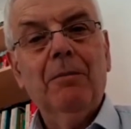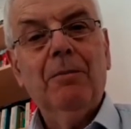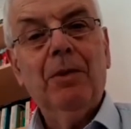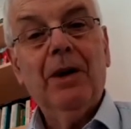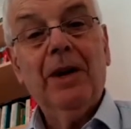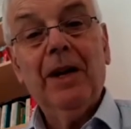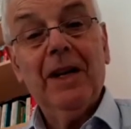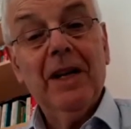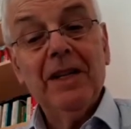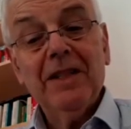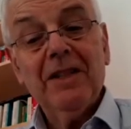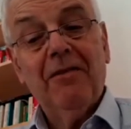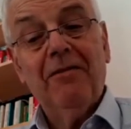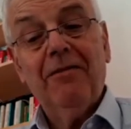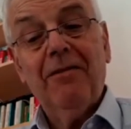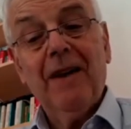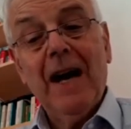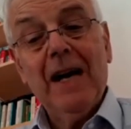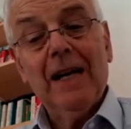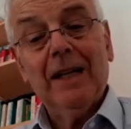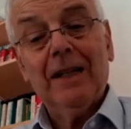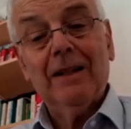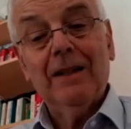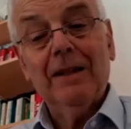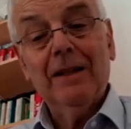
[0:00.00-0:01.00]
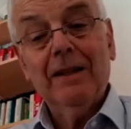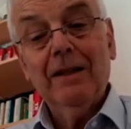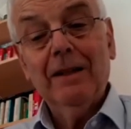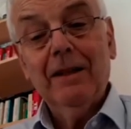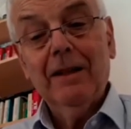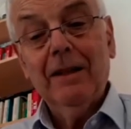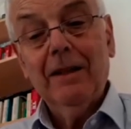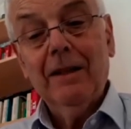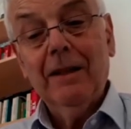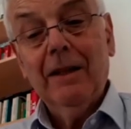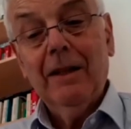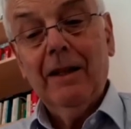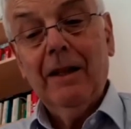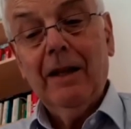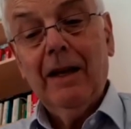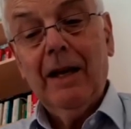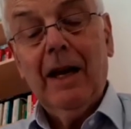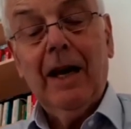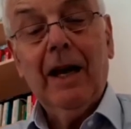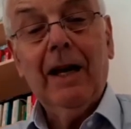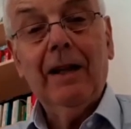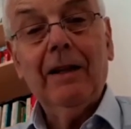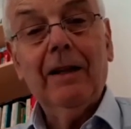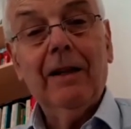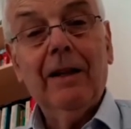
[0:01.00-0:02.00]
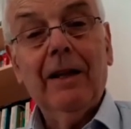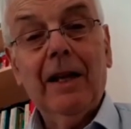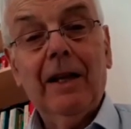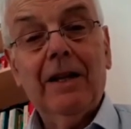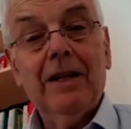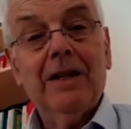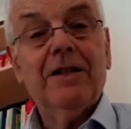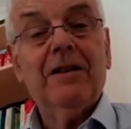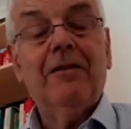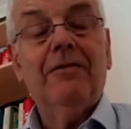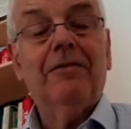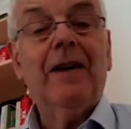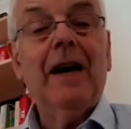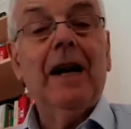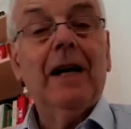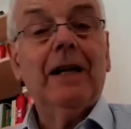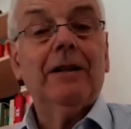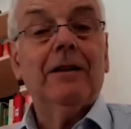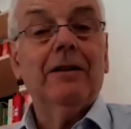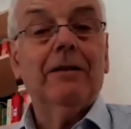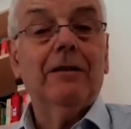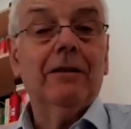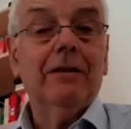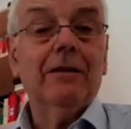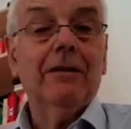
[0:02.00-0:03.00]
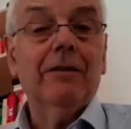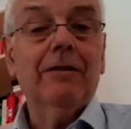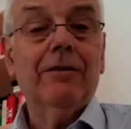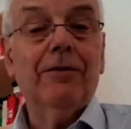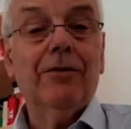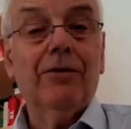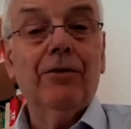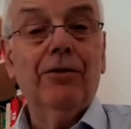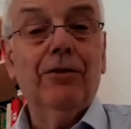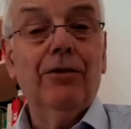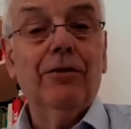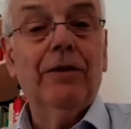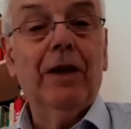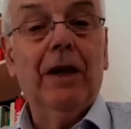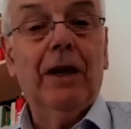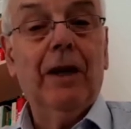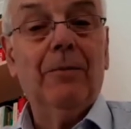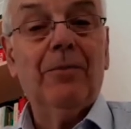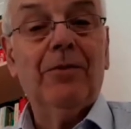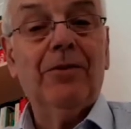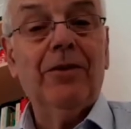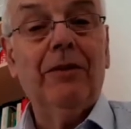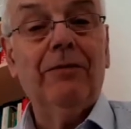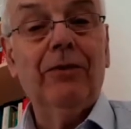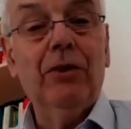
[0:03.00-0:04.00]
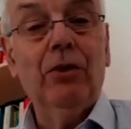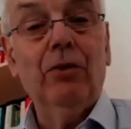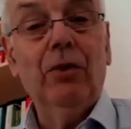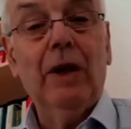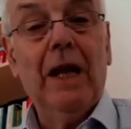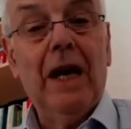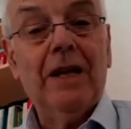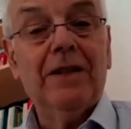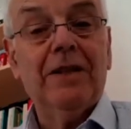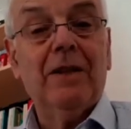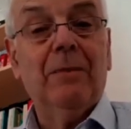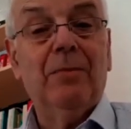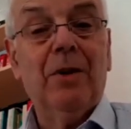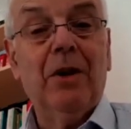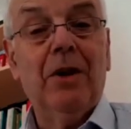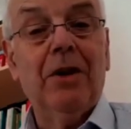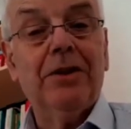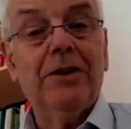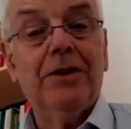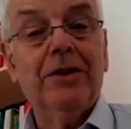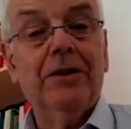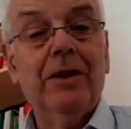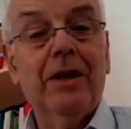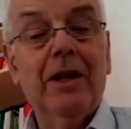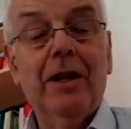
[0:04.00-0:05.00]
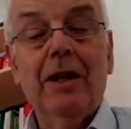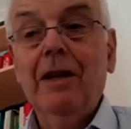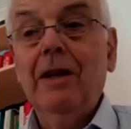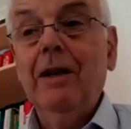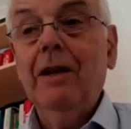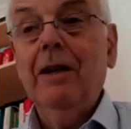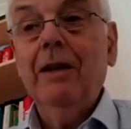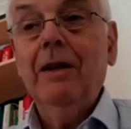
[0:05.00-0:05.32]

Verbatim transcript: But it is a fact, and it is a fact through the lips of no less a person